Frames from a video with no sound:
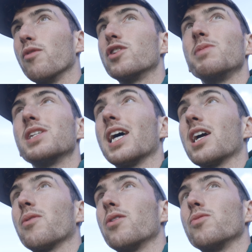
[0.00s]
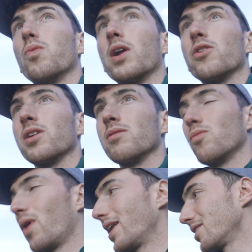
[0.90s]
We've just been sitting around
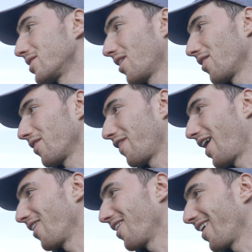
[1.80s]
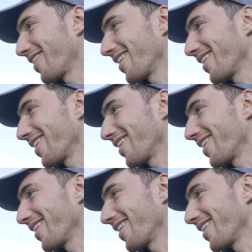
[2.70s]
wondering when to start the fire, I